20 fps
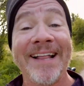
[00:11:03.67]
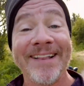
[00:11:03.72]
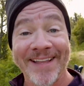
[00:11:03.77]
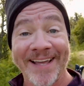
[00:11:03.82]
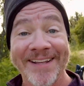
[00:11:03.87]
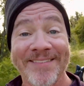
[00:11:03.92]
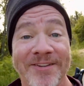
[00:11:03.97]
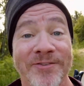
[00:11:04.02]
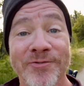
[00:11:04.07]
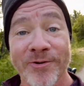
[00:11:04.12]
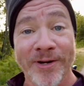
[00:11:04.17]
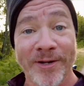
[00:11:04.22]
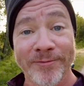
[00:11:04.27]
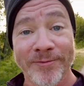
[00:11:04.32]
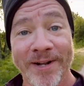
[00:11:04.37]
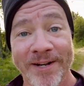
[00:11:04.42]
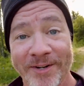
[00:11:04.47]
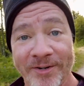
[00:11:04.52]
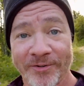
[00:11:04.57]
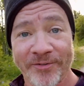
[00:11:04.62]
like the trail
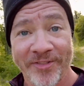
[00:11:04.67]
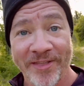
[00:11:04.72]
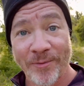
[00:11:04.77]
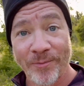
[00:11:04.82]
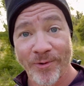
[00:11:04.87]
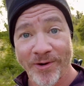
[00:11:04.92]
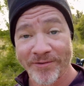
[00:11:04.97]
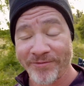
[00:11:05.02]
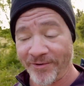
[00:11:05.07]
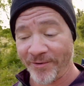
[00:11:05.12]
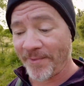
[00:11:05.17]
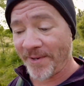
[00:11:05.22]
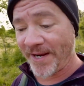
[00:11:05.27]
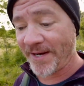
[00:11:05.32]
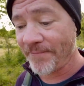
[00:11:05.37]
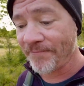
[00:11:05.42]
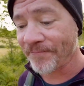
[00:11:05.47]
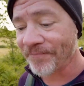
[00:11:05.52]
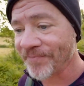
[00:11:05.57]
runners. They work for me.